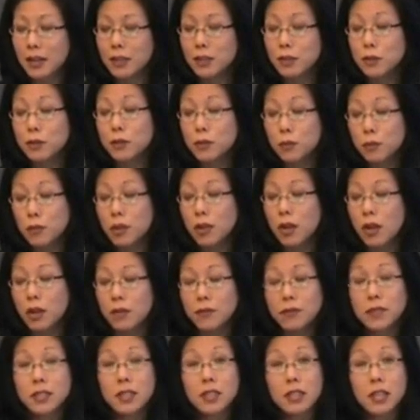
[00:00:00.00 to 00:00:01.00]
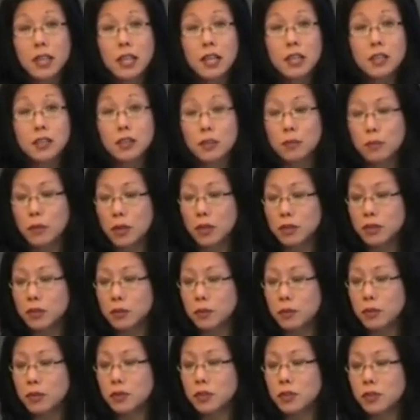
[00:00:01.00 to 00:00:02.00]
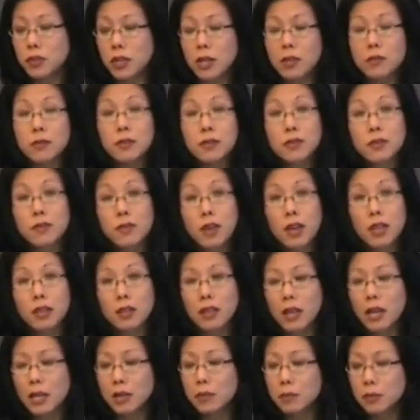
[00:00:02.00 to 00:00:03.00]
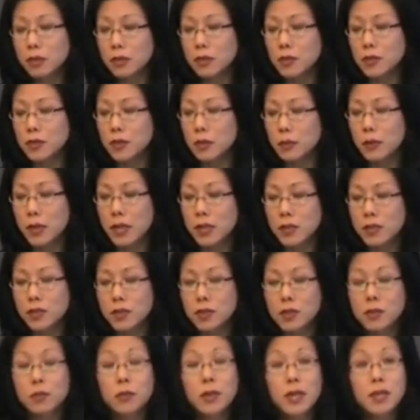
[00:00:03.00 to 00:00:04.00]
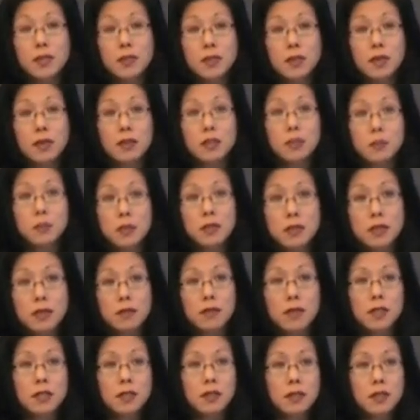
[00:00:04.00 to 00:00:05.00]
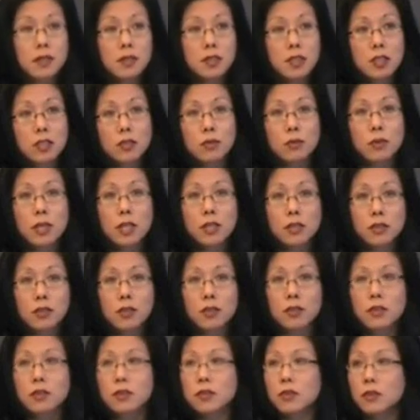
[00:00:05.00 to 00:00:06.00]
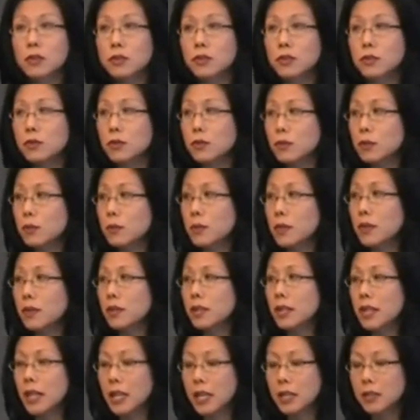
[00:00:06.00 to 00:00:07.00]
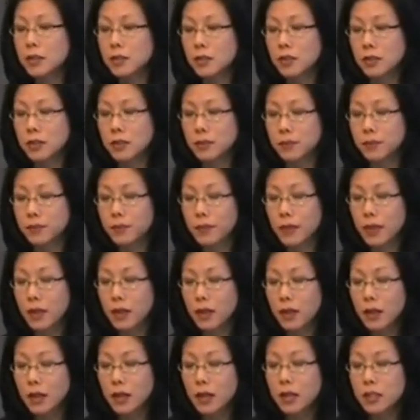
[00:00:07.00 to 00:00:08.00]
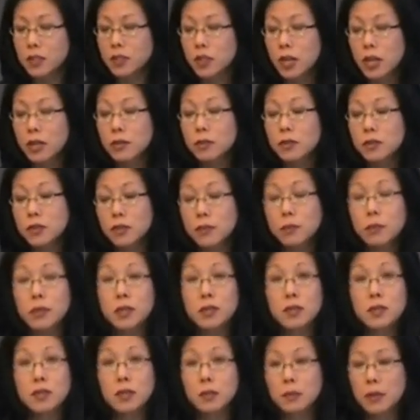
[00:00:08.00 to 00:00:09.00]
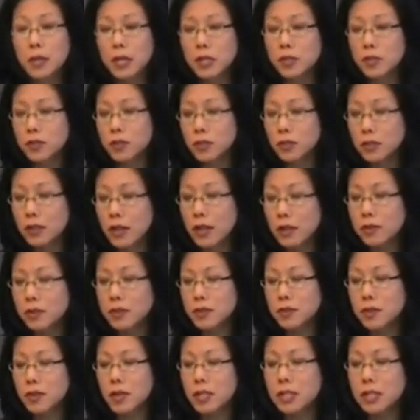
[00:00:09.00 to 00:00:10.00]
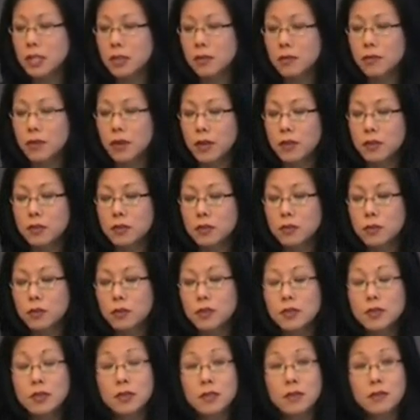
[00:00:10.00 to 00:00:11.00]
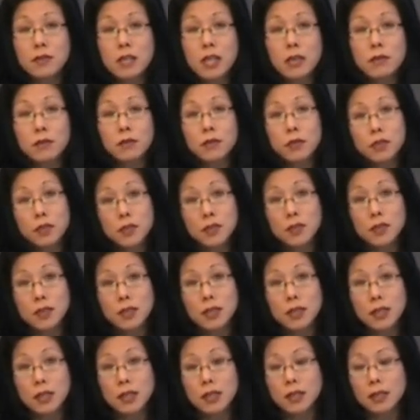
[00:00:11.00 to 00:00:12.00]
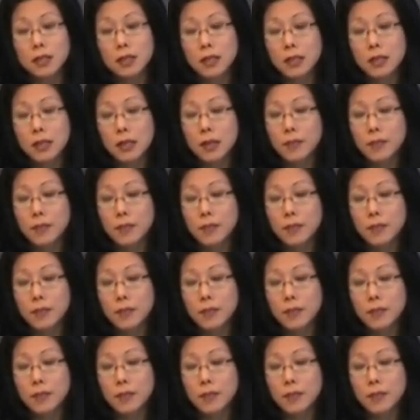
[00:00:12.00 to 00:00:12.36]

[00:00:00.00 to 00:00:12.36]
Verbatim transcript: youth will often engage in multiple genres of online participation in ways that are specific to the situation or the social group they're engaged in. Genres of participation allow us to identify the sources of diversity